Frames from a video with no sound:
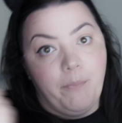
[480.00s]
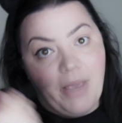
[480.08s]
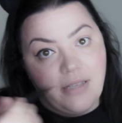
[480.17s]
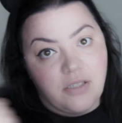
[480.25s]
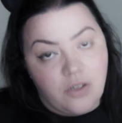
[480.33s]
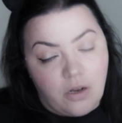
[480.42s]

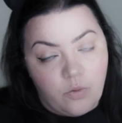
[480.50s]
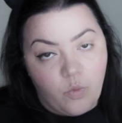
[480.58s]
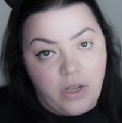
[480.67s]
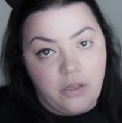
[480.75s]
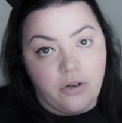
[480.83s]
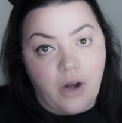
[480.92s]
based on
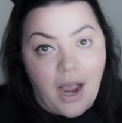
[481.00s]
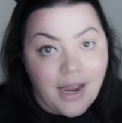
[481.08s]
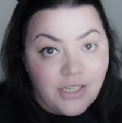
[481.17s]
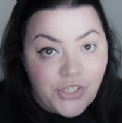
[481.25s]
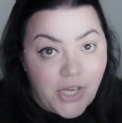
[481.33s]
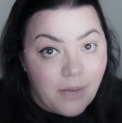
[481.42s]
what your
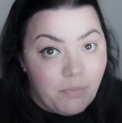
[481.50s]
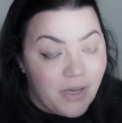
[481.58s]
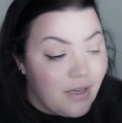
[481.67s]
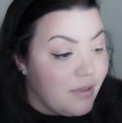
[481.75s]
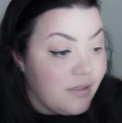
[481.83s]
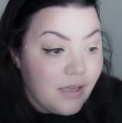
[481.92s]
eye shape
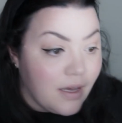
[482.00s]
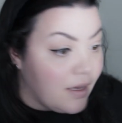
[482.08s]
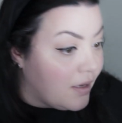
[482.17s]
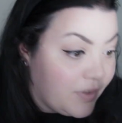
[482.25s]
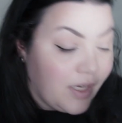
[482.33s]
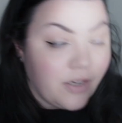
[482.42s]
is.
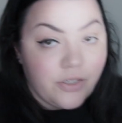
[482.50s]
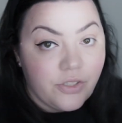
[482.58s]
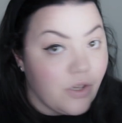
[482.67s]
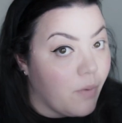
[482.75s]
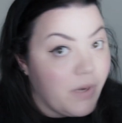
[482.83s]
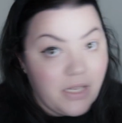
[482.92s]
There are
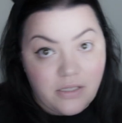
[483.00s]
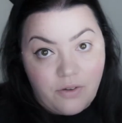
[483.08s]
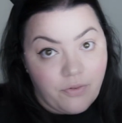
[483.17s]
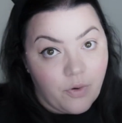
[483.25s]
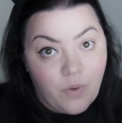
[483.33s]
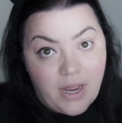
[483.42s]
so many
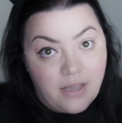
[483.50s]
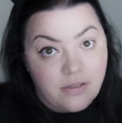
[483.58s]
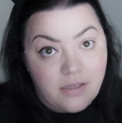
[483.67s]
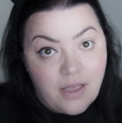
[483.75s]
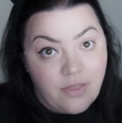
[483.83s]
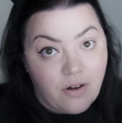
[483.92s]
different
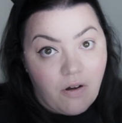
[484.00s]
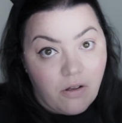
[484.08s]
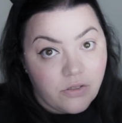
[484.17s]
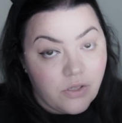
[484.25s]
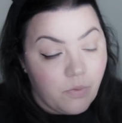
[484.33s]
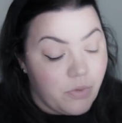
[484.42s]
ways, and they're
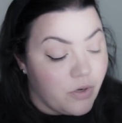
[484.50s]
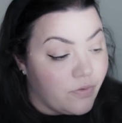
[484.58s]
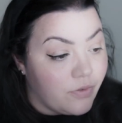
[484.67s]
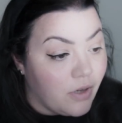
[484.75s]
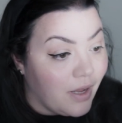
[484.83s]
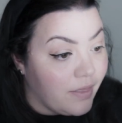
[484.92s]
all so
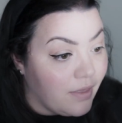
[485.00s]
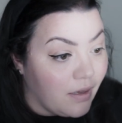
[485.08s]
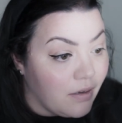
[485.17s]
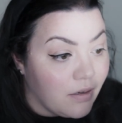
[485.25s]
beautiful, I think.